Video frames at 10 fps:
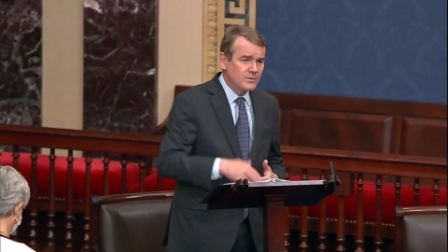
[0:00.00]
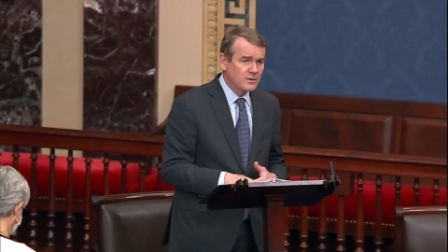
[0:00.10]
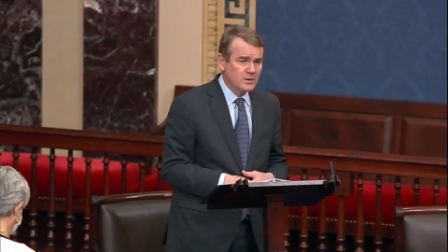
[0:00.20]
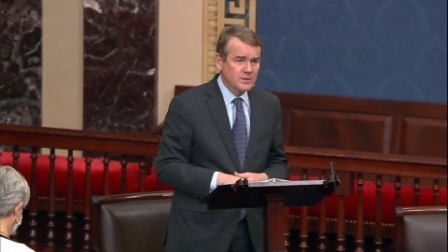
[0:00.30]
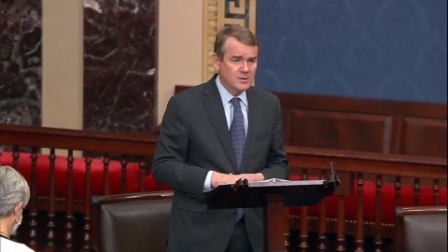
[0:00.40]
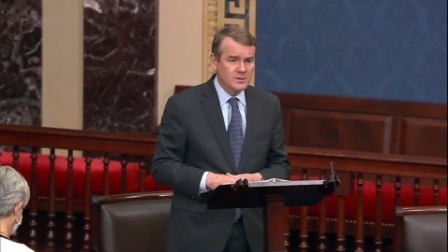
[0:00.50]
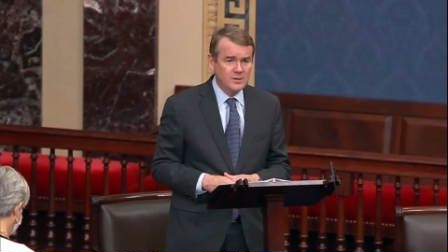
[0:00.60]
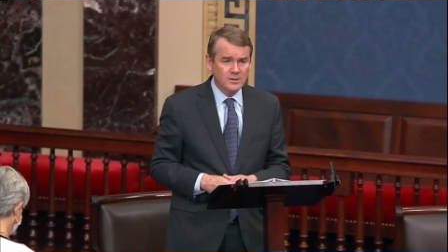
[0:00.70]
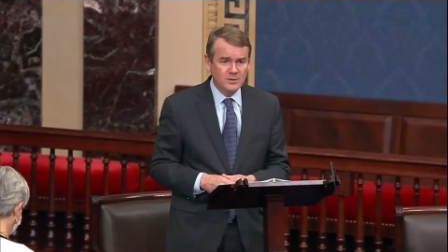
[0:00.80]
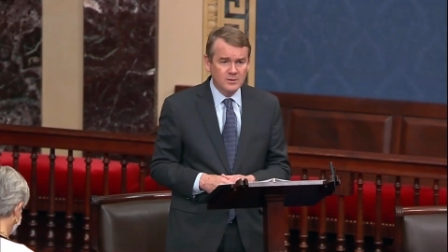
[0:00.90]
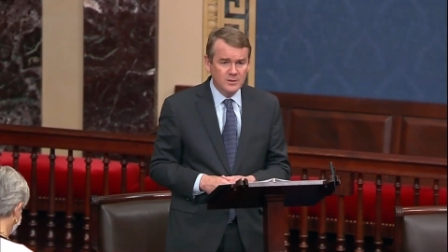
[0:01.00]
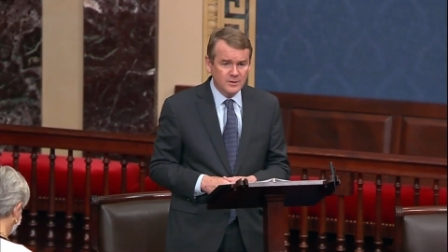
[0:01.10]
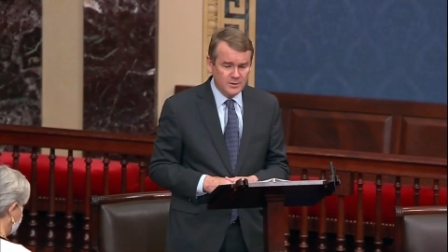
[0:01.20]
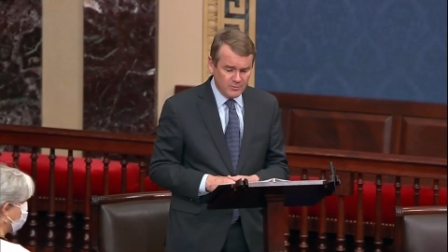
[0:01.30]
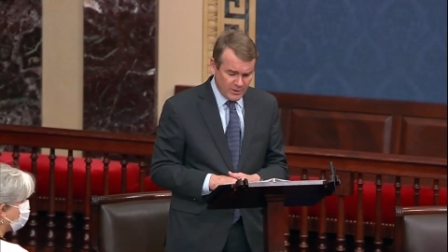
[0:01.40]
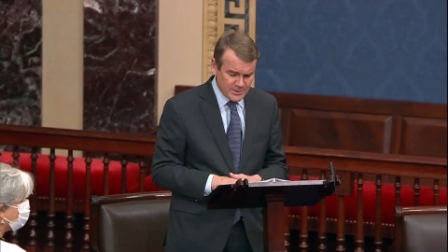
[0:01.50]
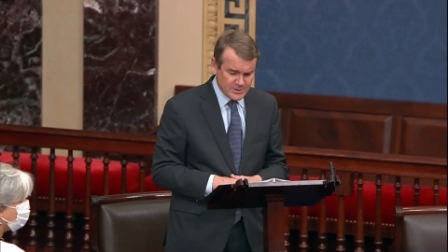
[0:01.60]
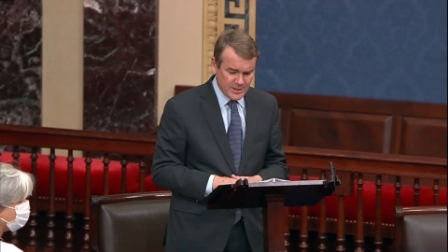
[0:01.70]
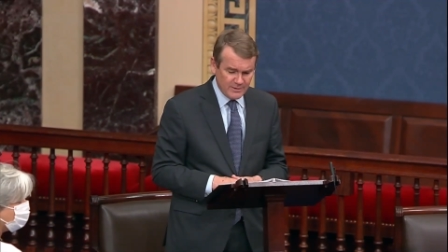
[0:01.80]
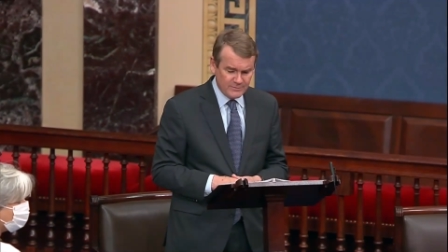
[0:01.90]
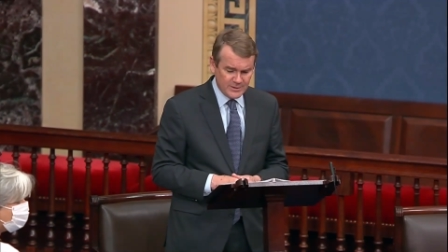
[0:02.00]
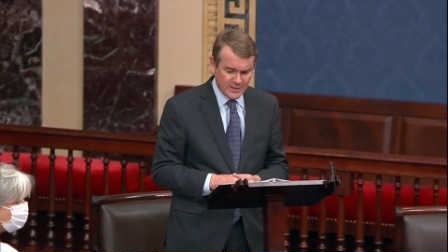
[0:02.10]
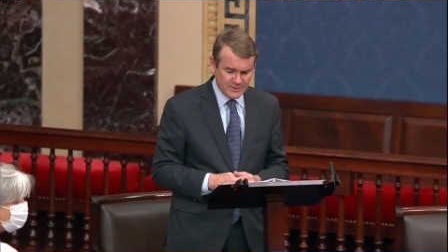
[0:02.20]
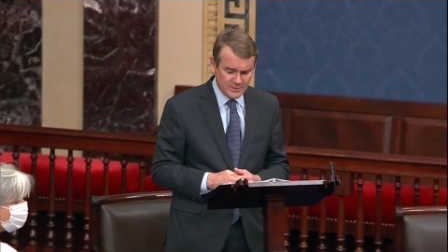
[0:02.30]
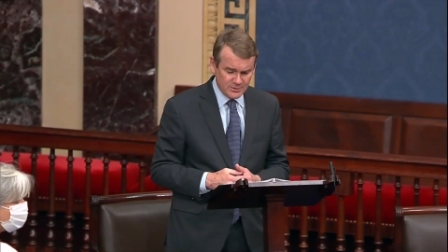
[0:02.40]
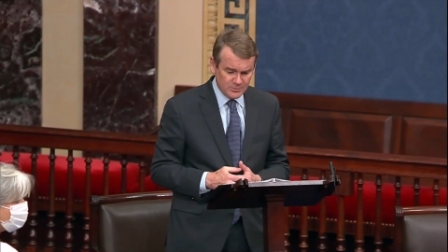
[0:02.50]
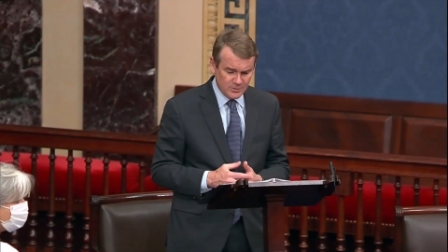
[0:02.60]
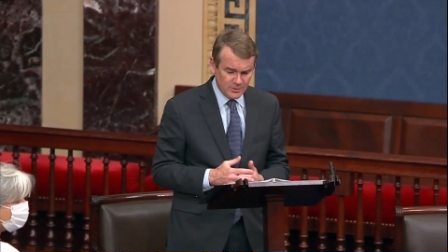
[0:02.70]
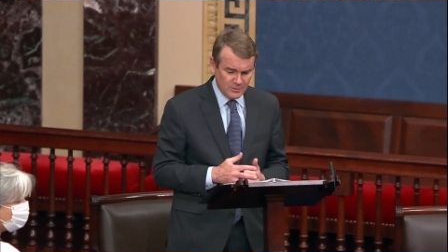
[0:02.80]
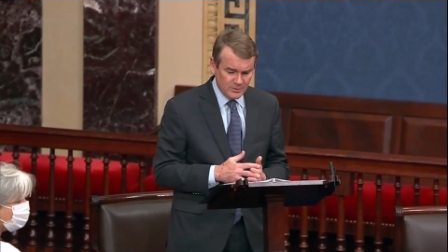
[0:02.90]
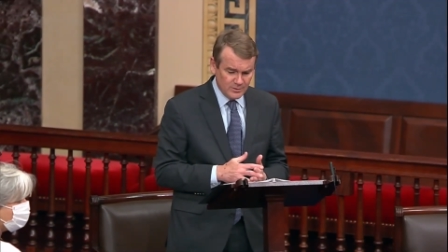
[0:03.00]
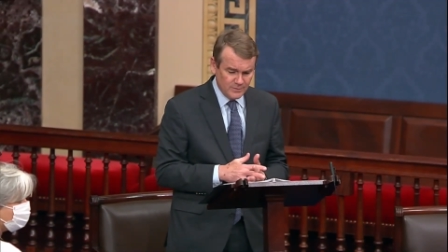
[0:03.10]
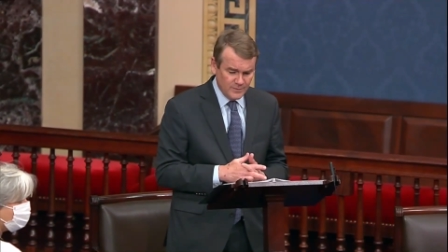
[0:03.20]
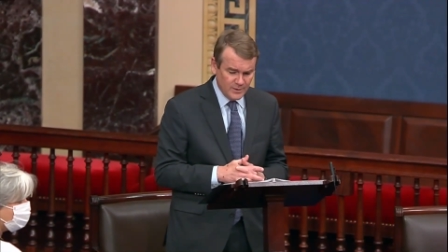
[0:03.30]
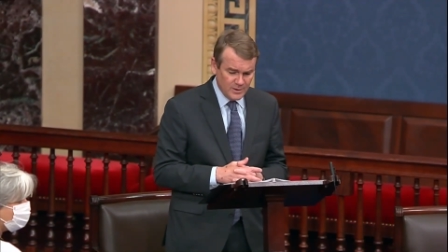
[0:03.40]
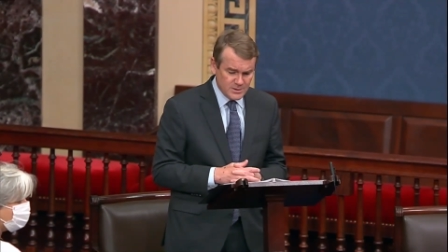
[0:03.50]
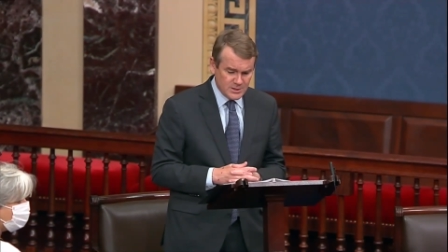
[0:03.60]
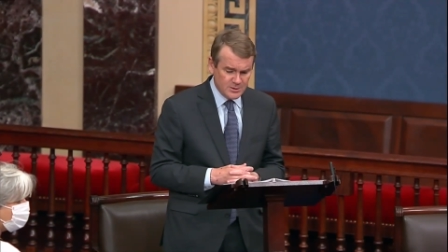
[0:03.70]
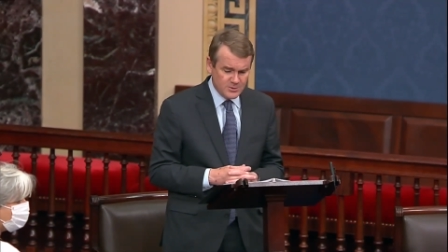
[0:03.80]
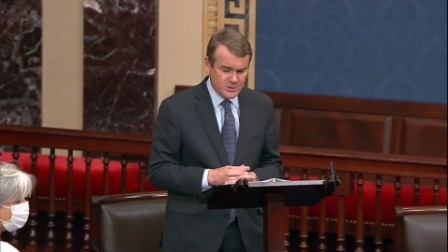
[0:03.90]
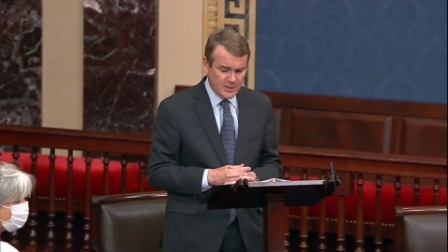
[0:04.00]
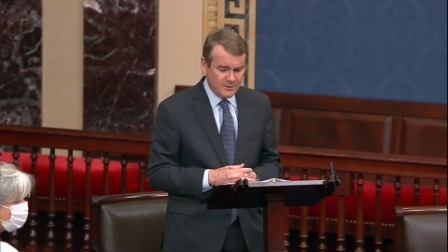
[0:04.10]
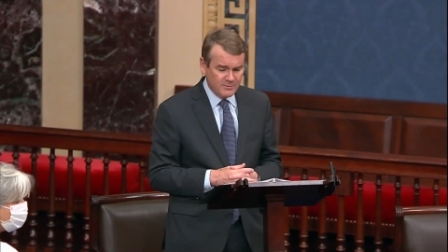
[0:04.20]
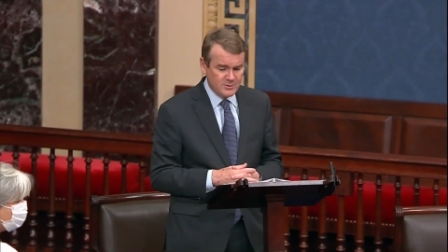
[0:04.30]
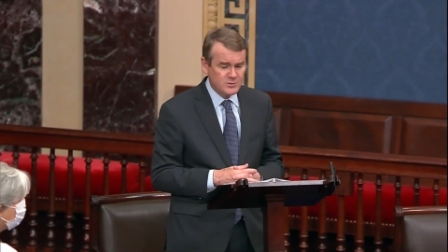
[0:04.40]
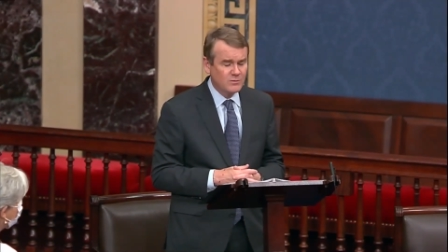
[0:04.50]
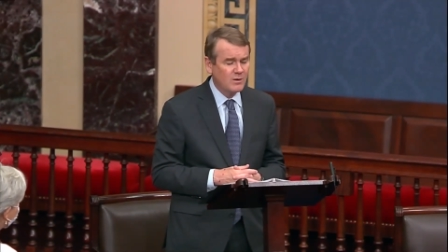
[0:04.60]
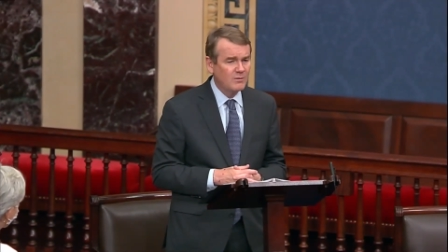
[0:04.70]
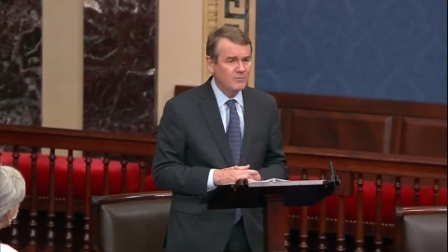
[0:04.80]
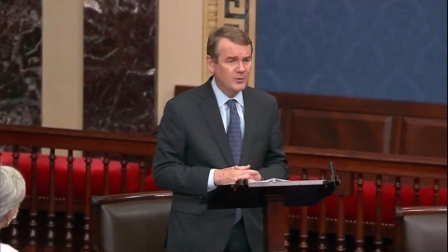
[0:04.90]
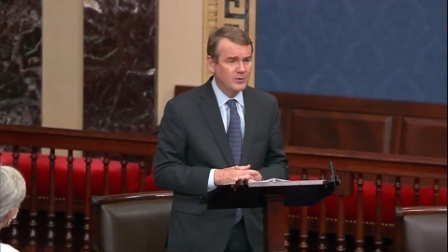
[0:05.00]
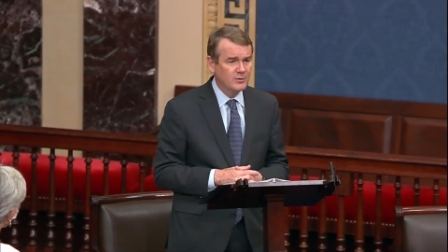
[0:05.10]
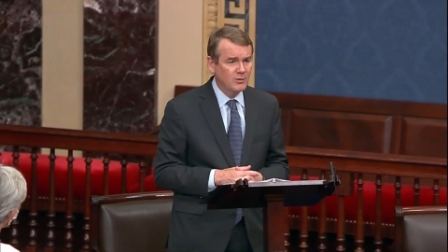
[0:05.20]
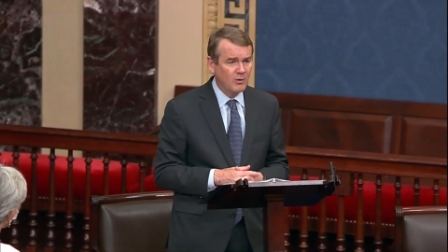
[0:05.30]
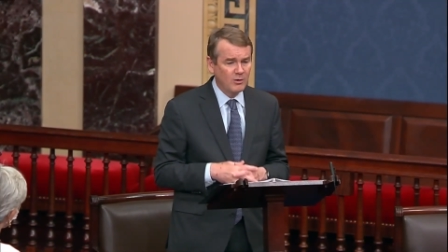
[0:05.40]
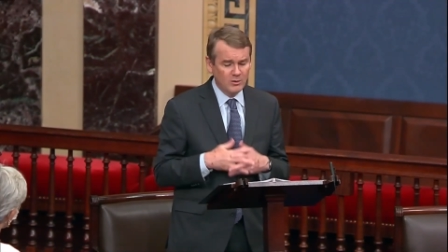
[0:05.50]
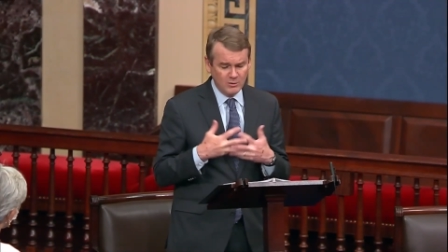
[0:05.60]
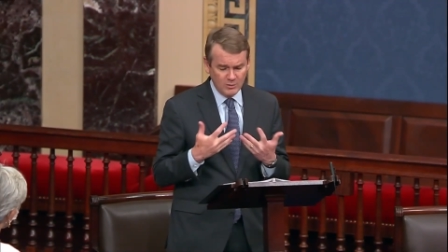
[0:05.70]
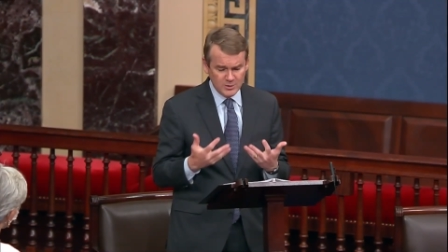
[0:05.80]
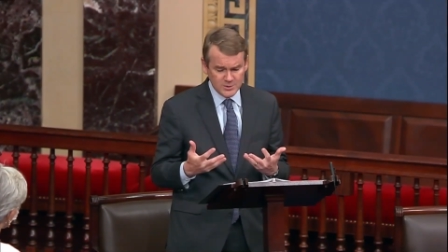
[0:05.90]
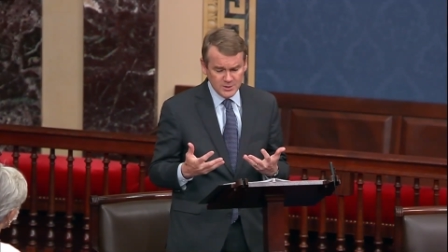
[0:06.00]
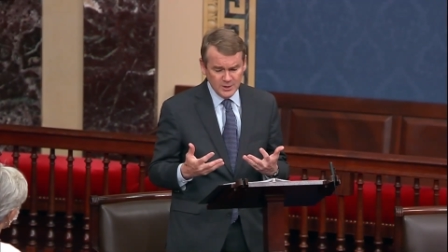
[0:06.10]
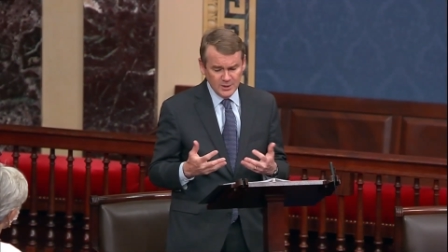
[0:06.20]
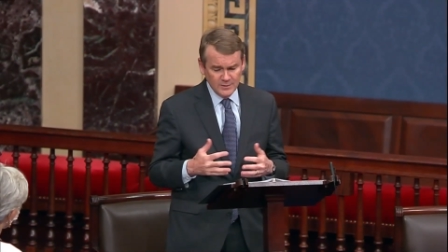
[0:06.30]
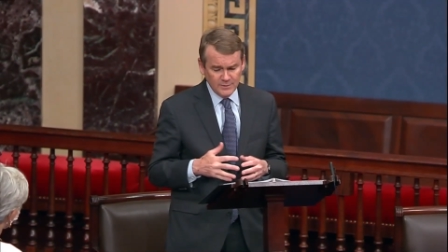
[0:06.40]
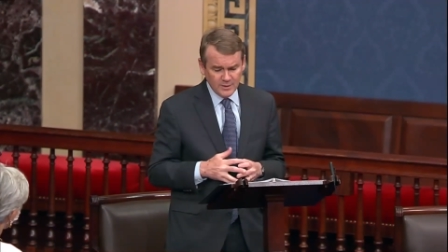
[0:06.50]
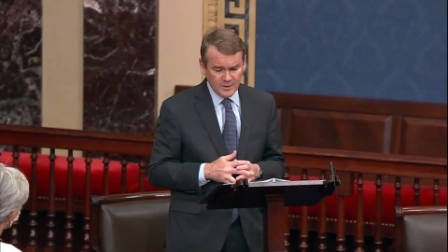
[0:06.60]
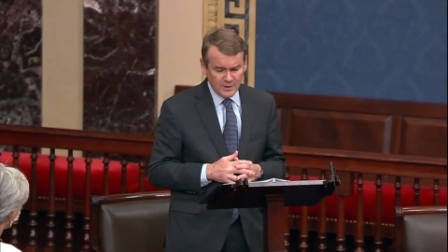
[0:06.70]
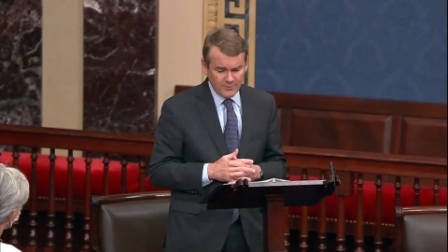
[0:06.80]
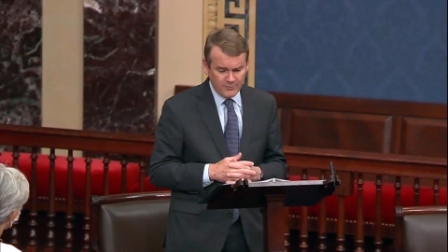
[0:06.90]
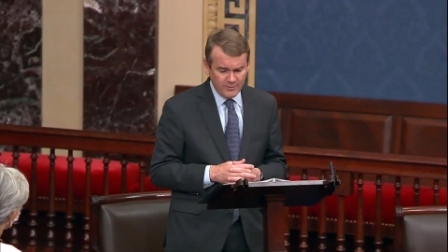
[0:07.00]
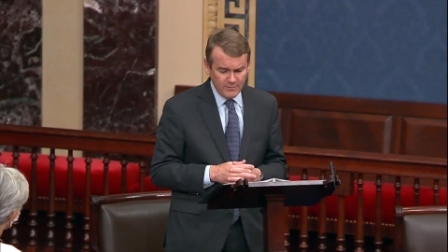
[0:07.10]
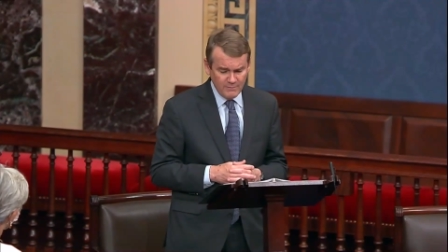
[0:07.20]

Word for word: in, in the, in the great state of Texas, where the senior senator is from, and all across the country,